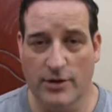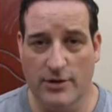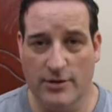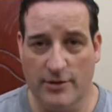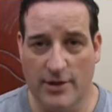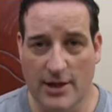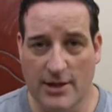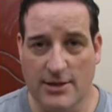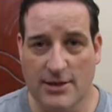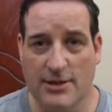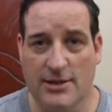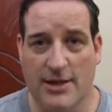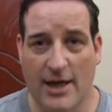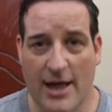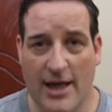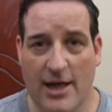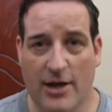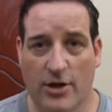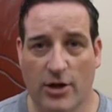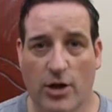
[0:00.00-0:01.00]
things to
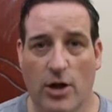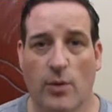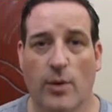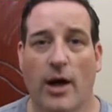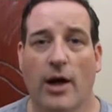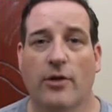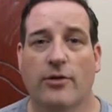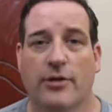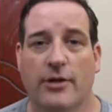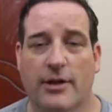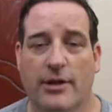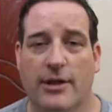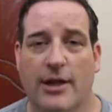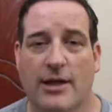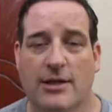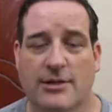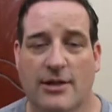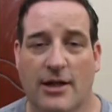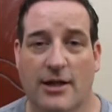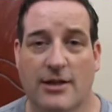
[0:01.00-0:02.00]
stay in or go out of the
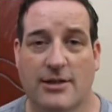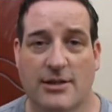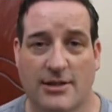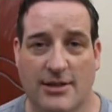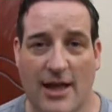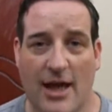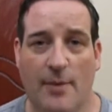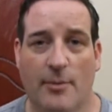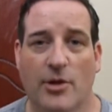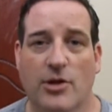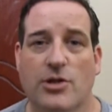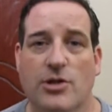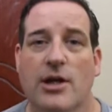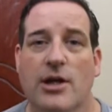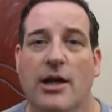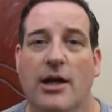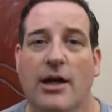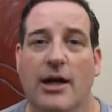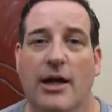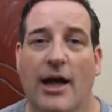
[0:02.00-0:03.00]
intestines is damaged,
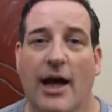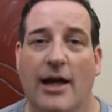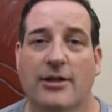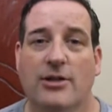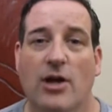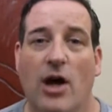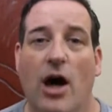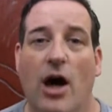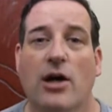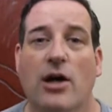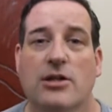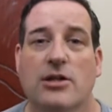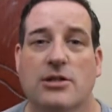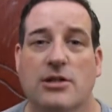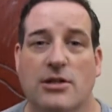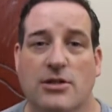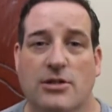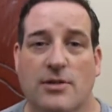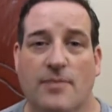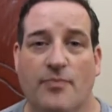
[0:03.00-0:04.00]
and
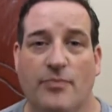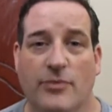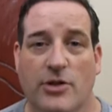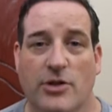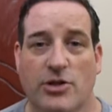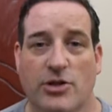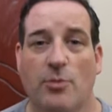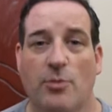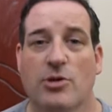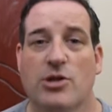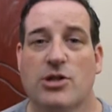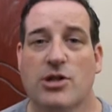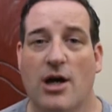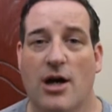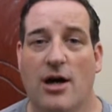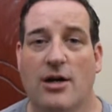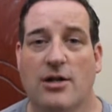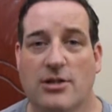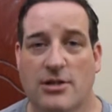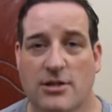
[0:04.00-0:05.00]
toxins, so much
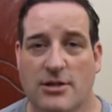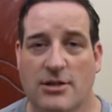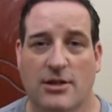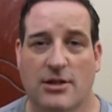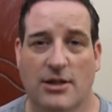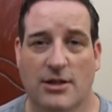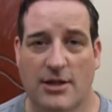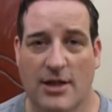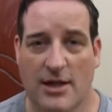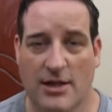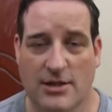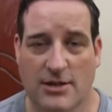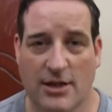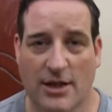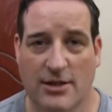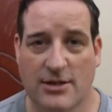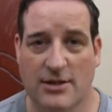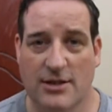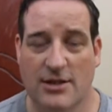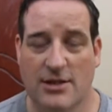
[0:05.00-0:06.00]
toxins in the
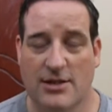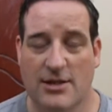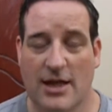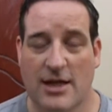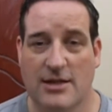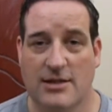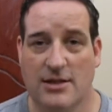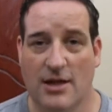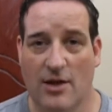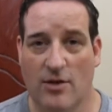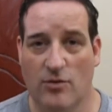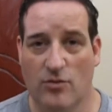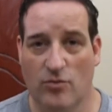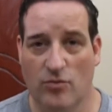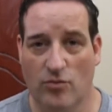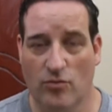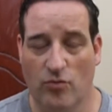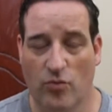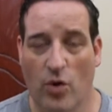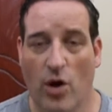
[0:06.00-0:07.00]
intestines, and the intestine
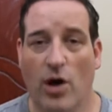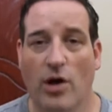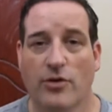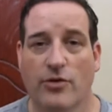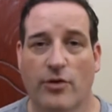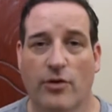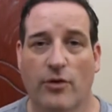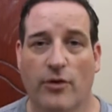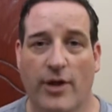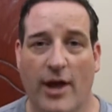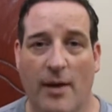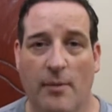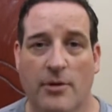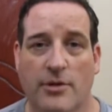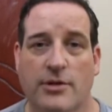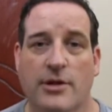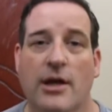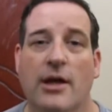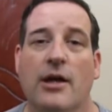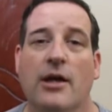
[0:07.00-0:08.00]
walls are so damaged
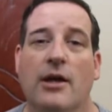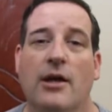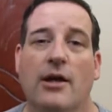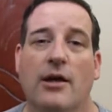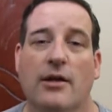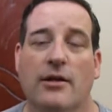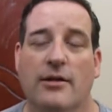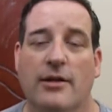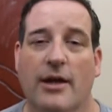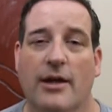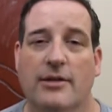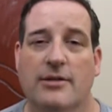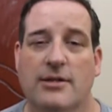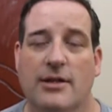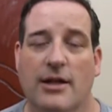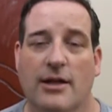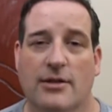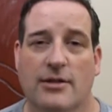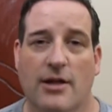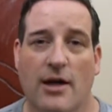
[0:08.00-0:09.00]
that
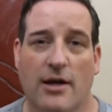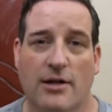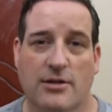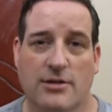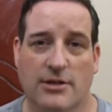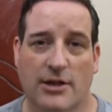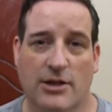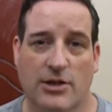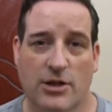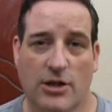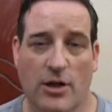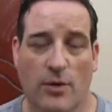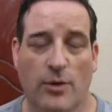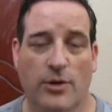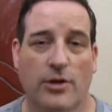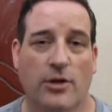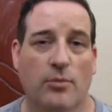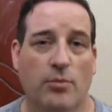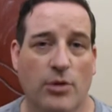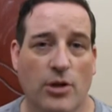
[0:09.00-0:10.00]
toxins actually go into
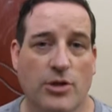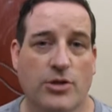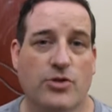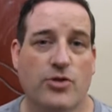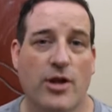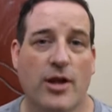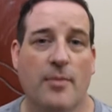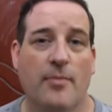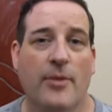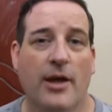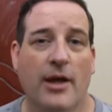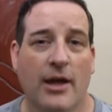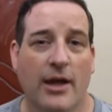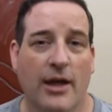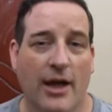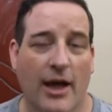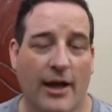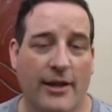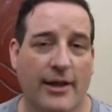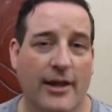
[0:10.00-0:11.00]
the bloodstream,
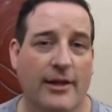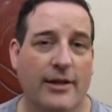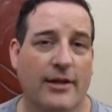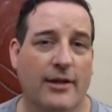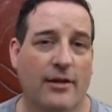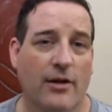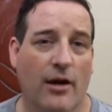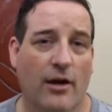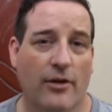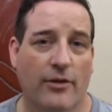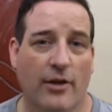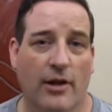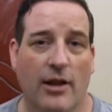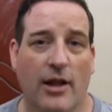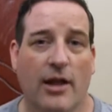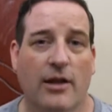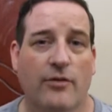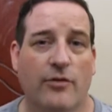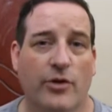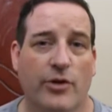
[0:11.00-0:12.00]
and then they cause a
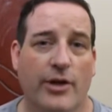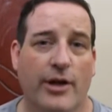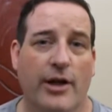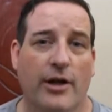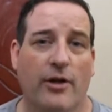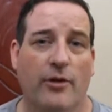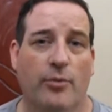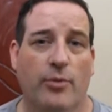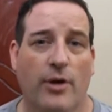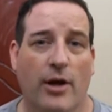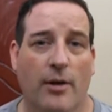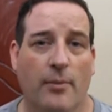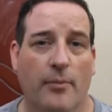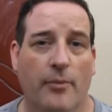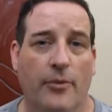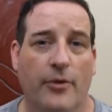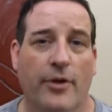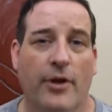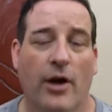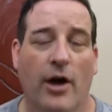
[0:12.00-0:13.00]
lot of other health
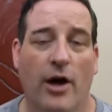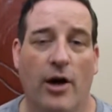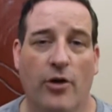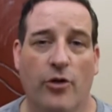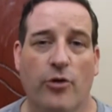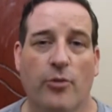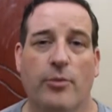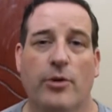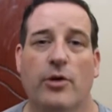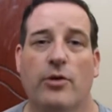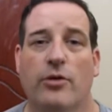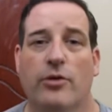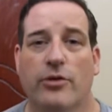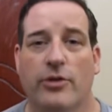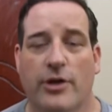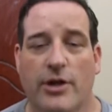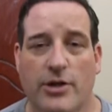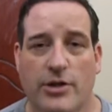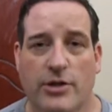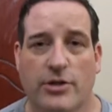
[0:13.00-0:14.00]
problems, autoimmune
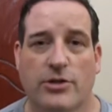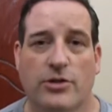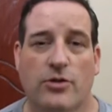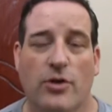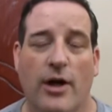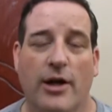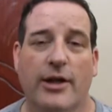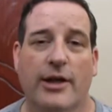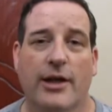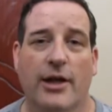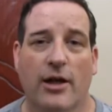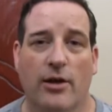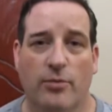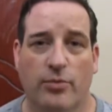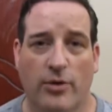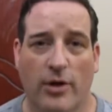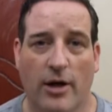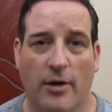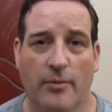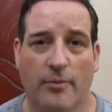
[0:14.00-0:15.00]
conditions, chronic health
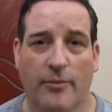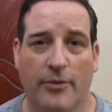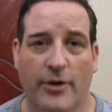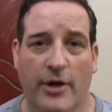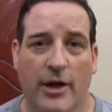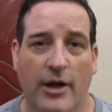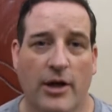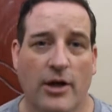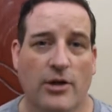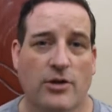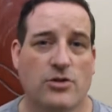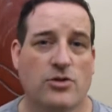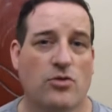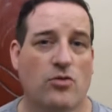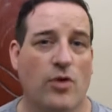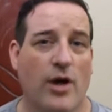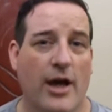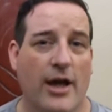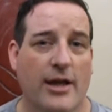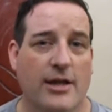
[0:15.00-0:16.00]
problems,
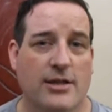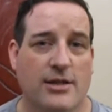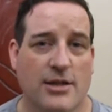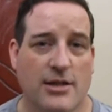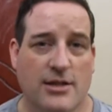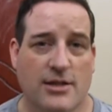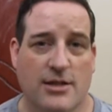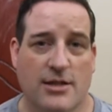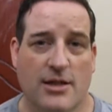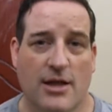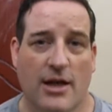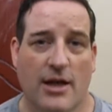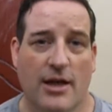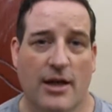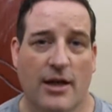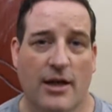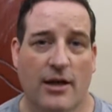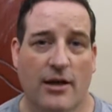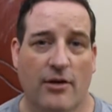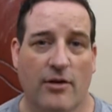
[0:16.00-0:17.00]
psoriasis,
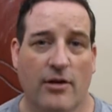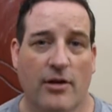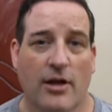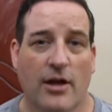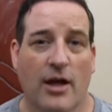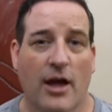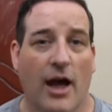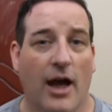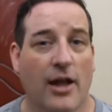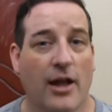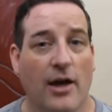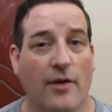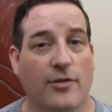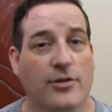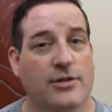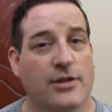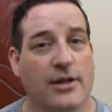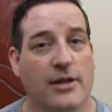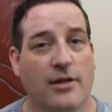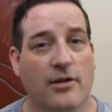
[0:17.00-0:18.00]
and
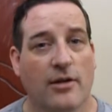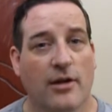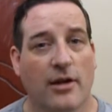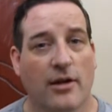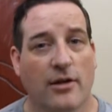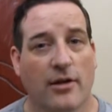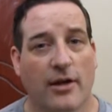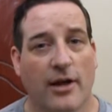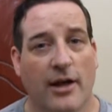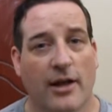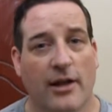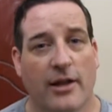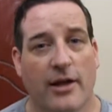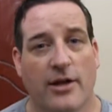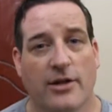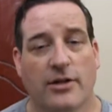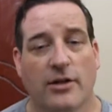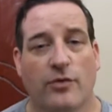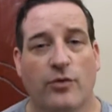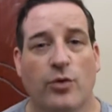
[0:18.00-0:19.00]
obviously
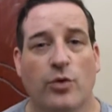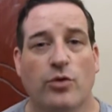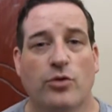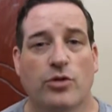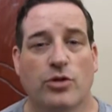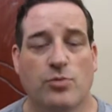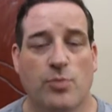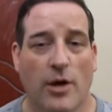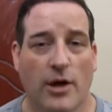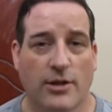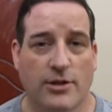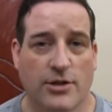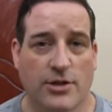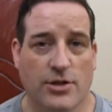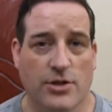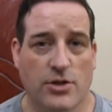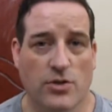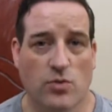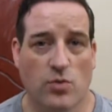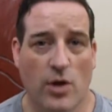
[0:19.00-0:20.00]
allergic food responses
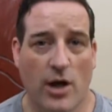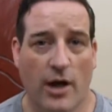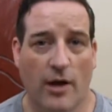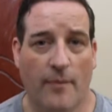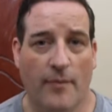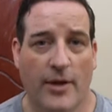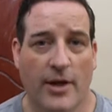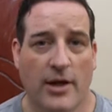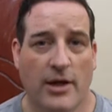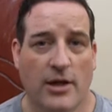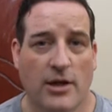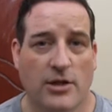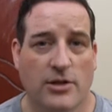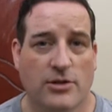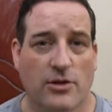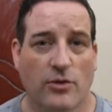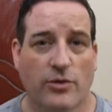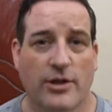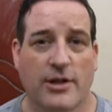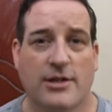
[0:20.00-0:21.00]
as well.
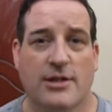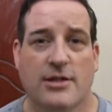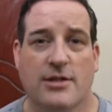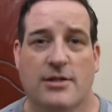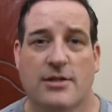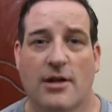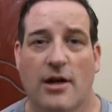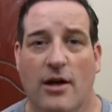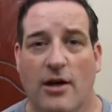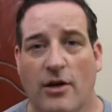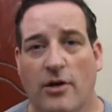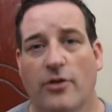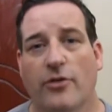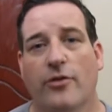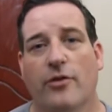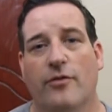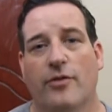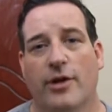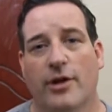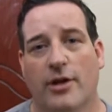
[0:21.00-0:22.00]
So this is also
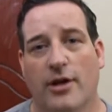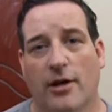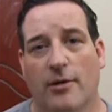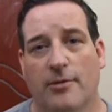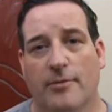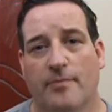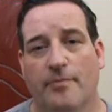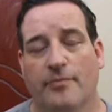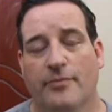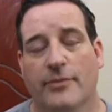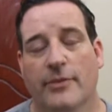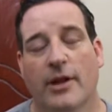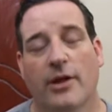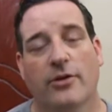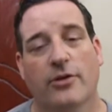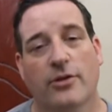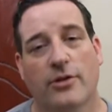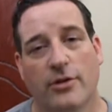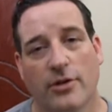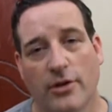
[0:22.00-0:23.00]
very common. Now
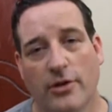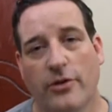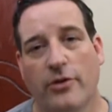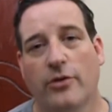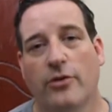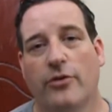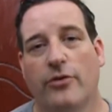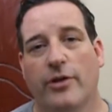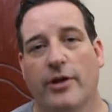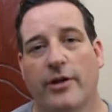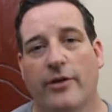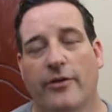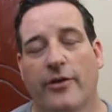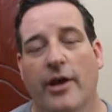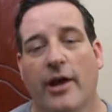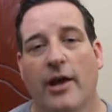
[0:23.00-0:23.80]
the good news is,